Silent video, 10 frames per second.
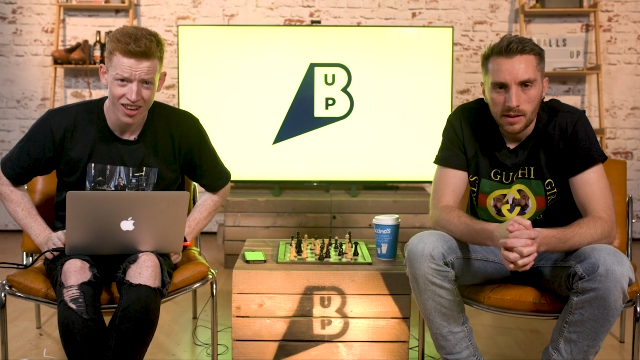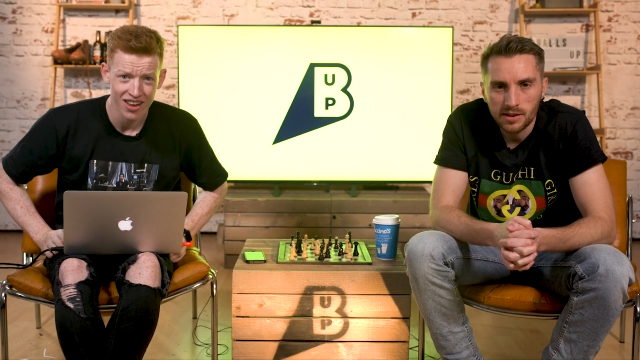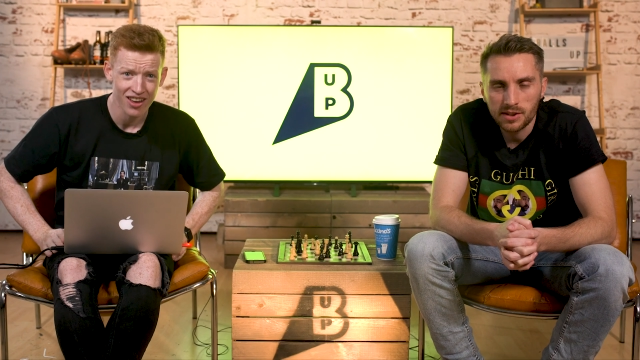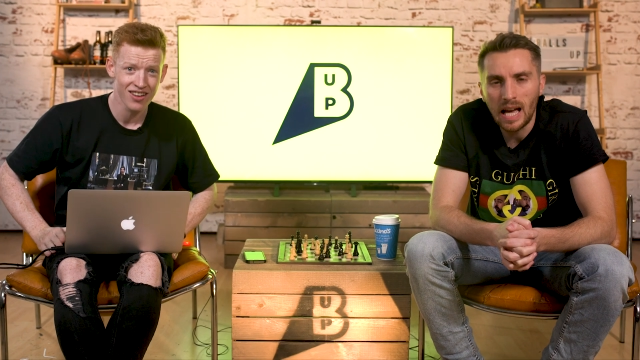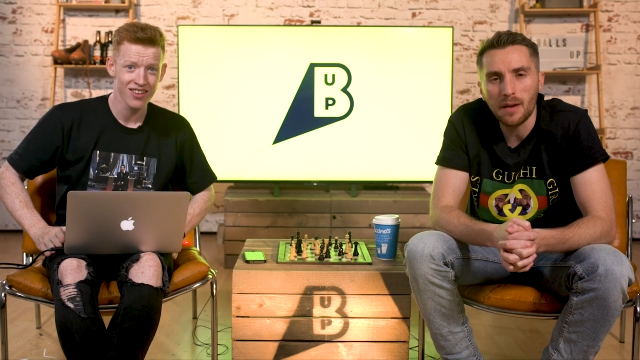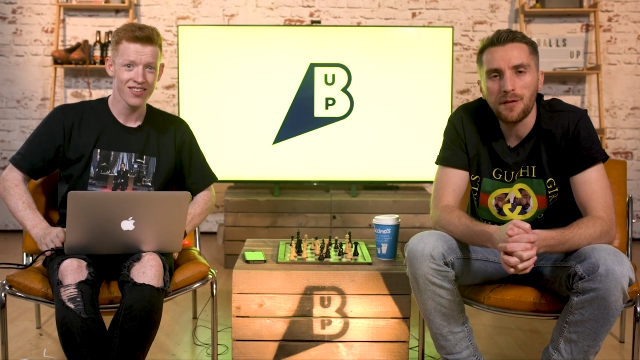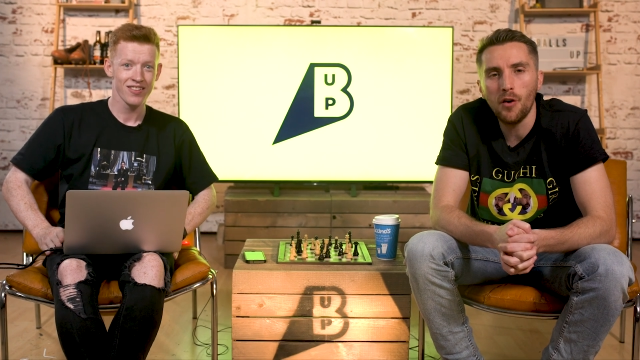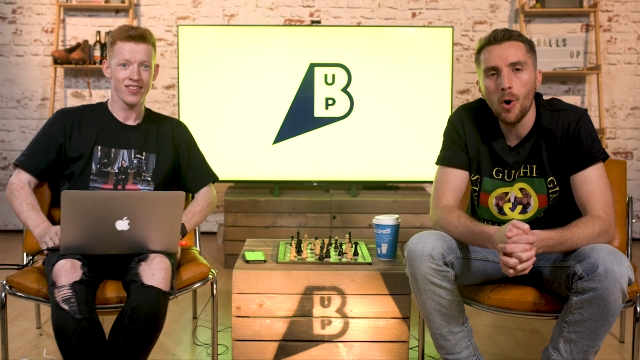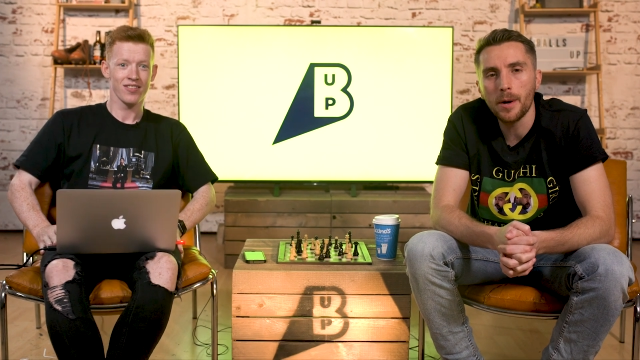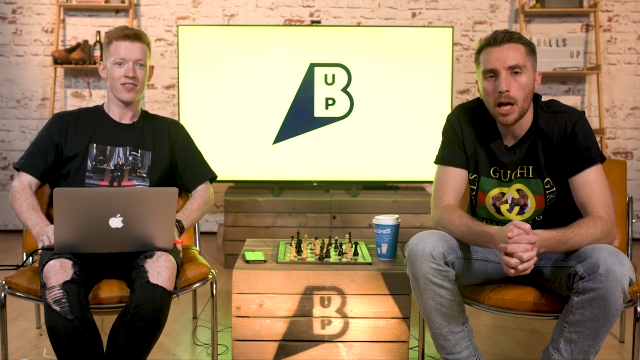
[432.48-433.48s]
Speaker 1: Step
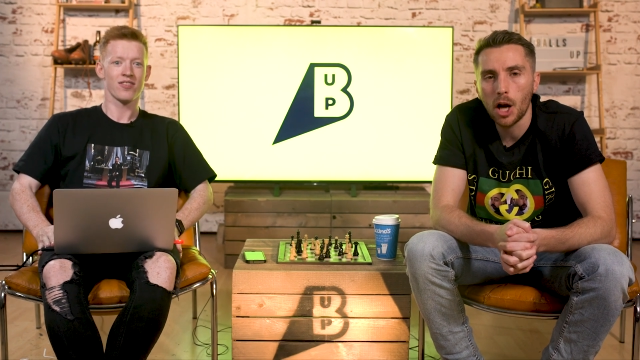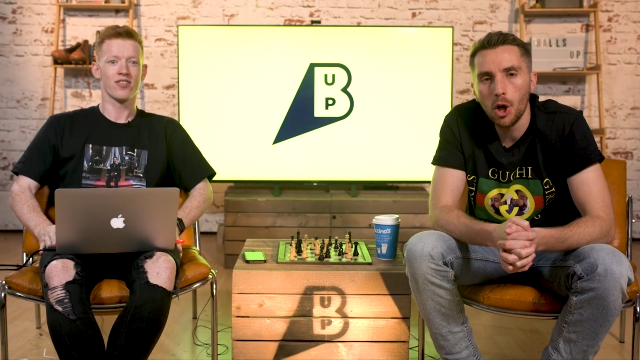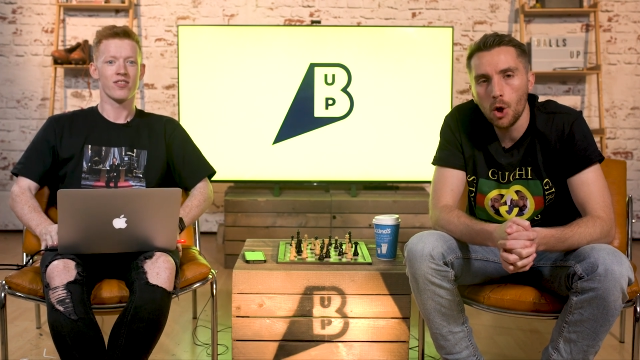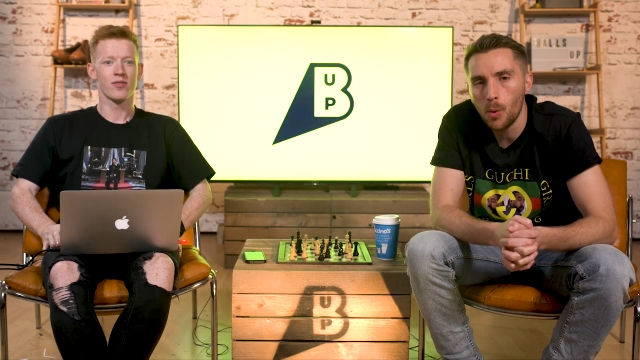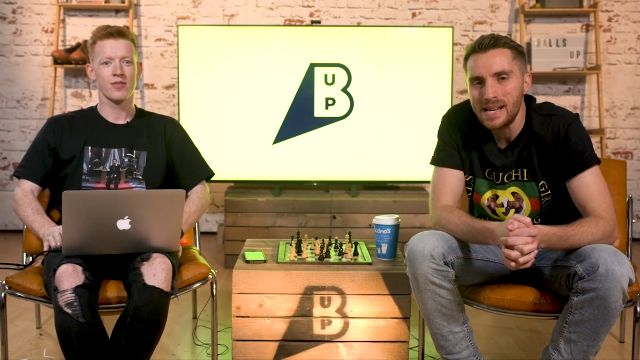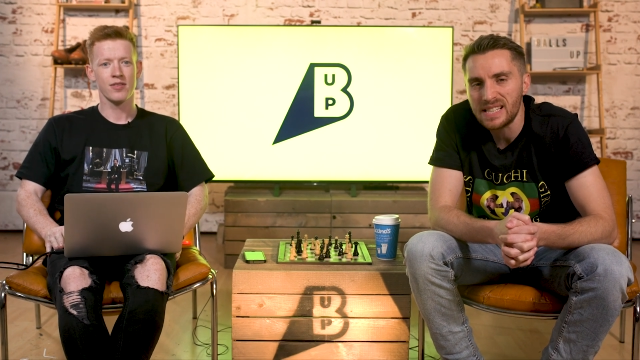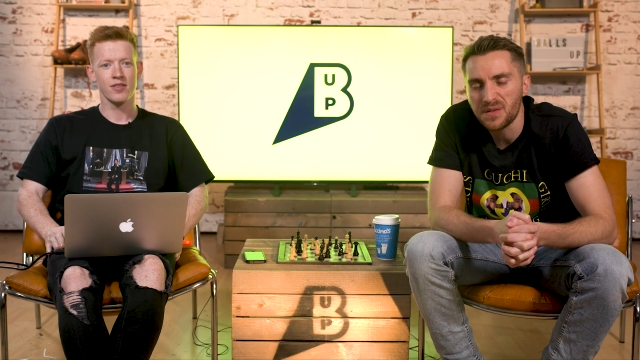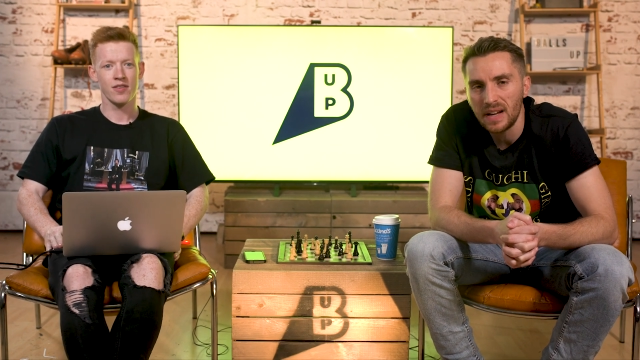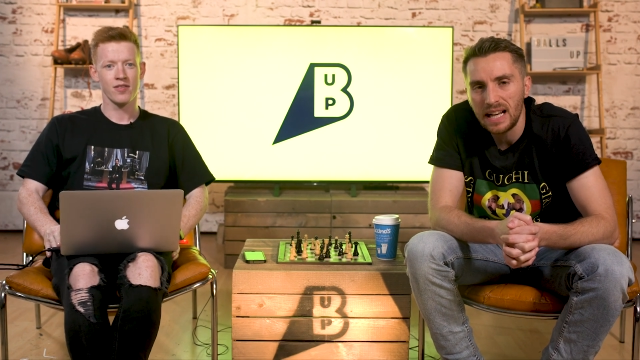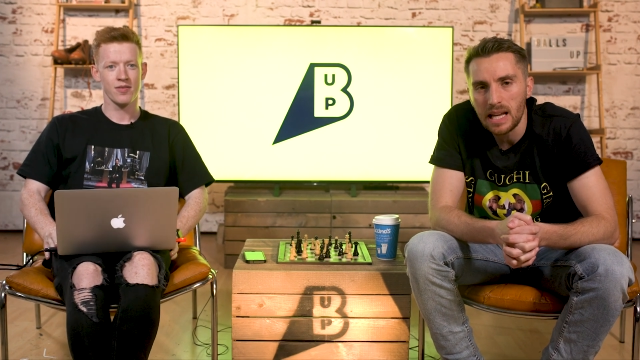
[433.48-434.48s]
forward Luis
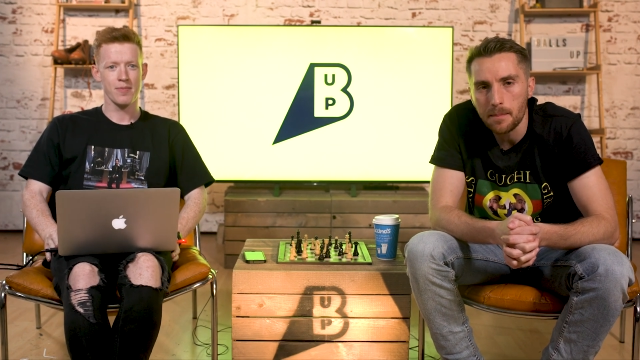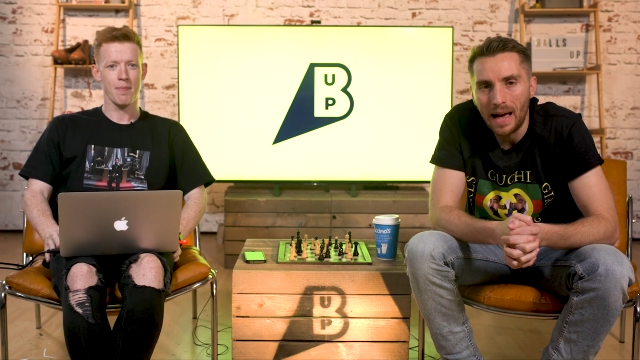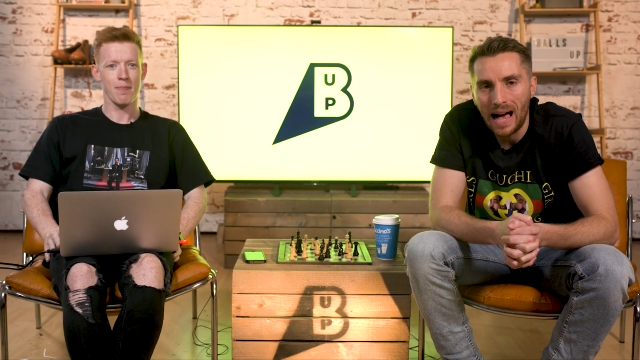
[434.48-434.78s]
Philippe